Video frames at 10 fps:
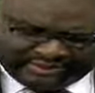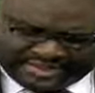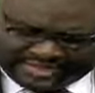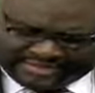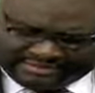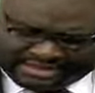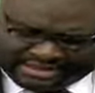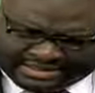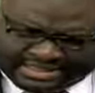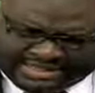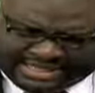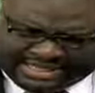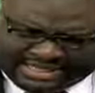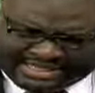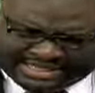It's a mug. Now you can
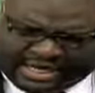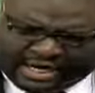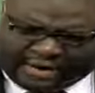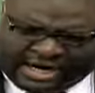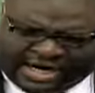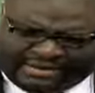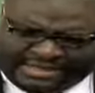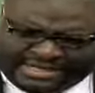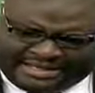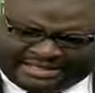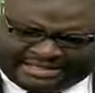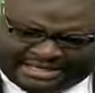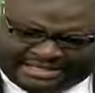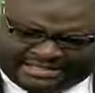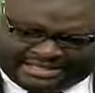ask, how many
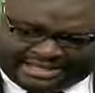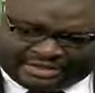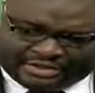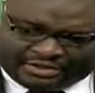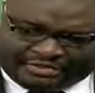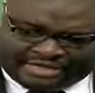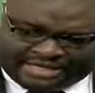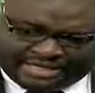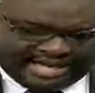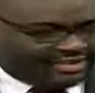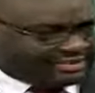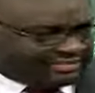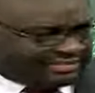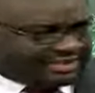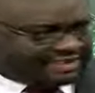things can you bring out
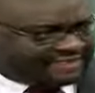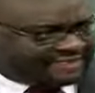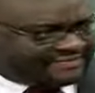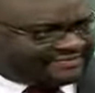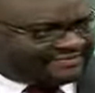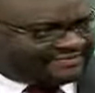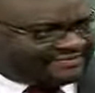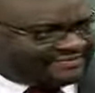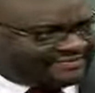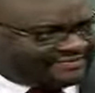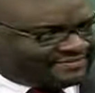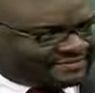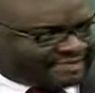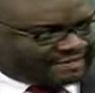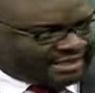of this?
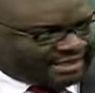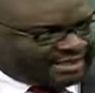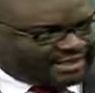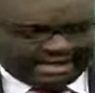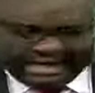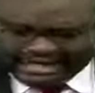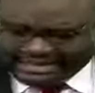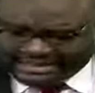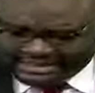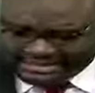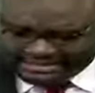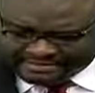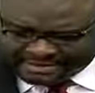Okay? And I think that's the big